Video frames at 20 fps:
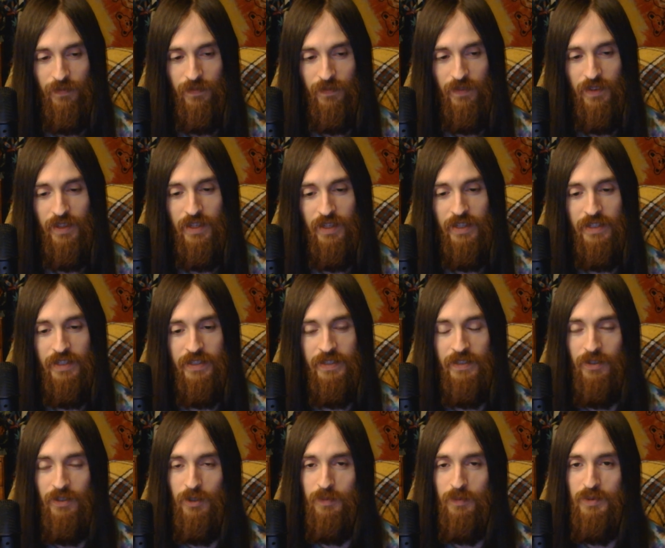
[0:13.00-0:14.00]
I
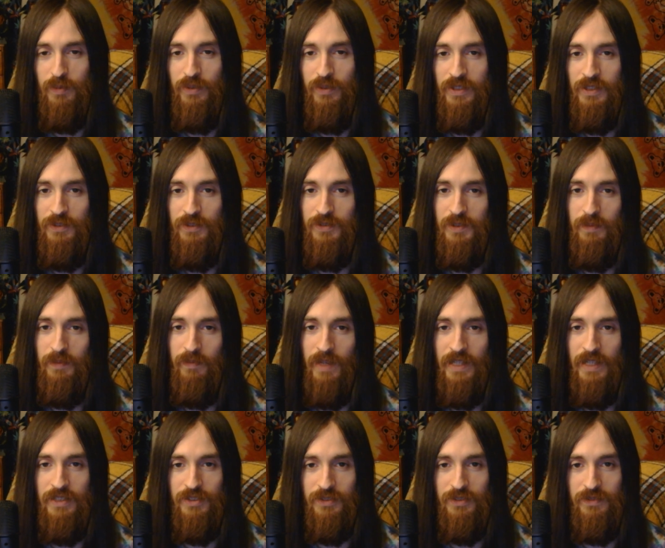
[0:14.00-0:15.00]
hope to bring you some
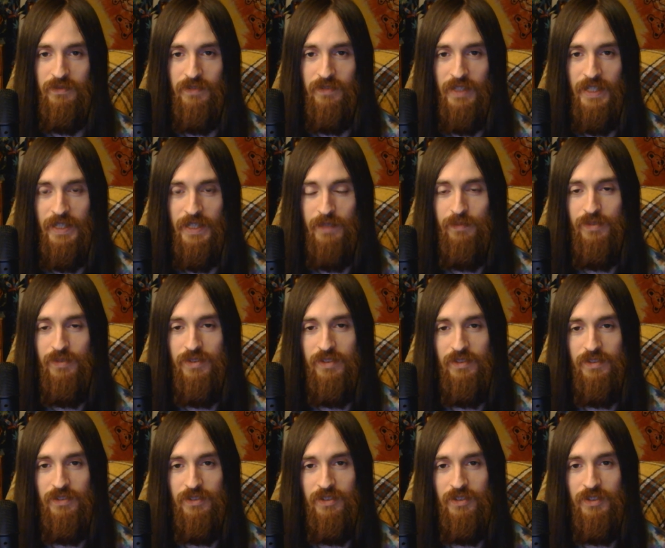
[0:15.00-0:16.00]
magical vibes
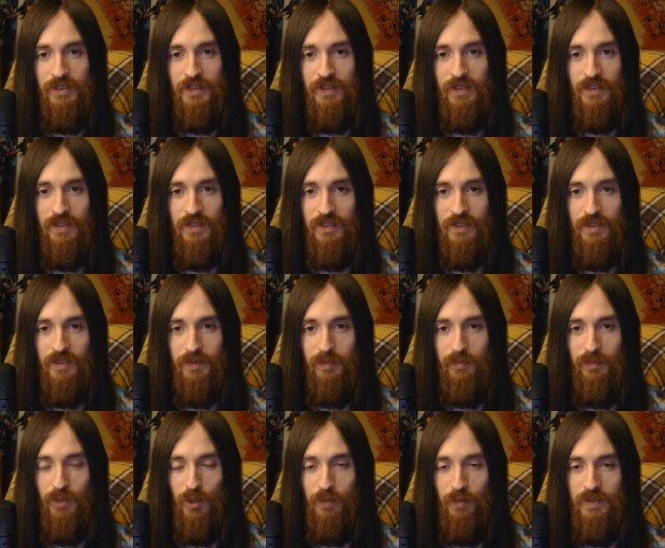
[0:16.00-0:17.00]
into your
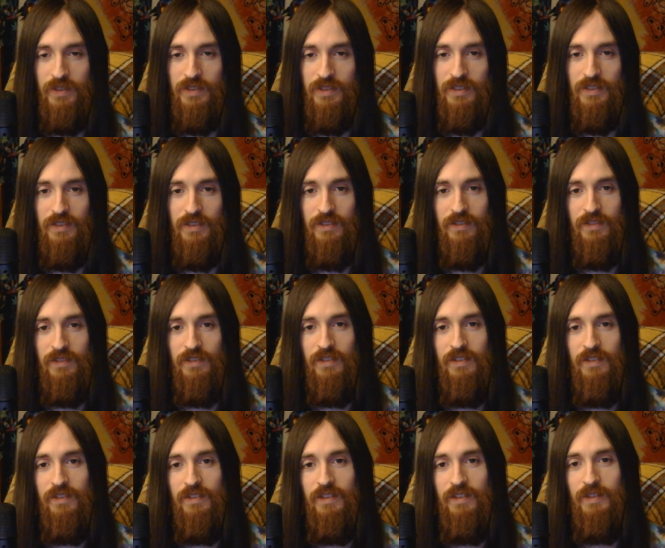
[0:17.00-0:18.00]
moment
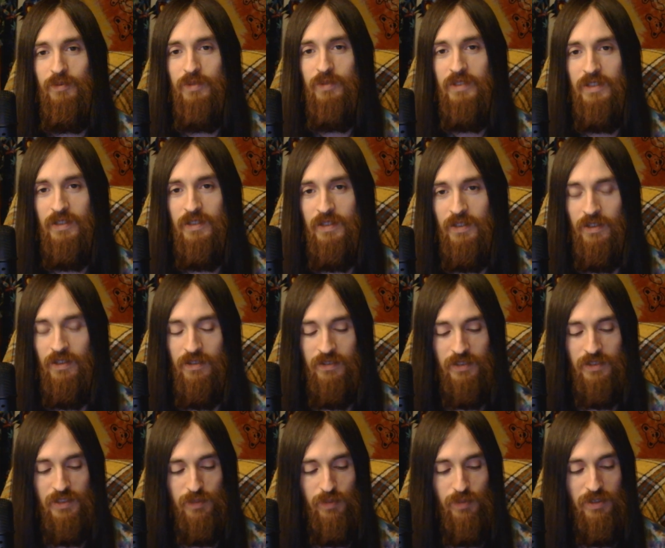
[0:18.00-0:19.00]
that we are all
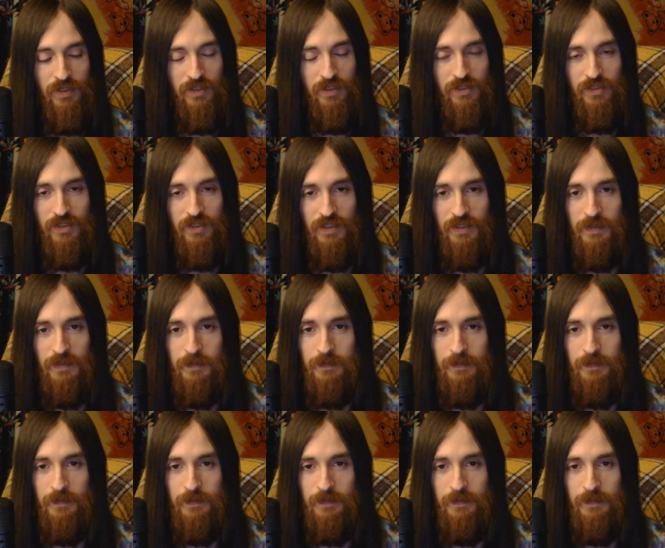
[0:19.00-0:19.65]
experiencing.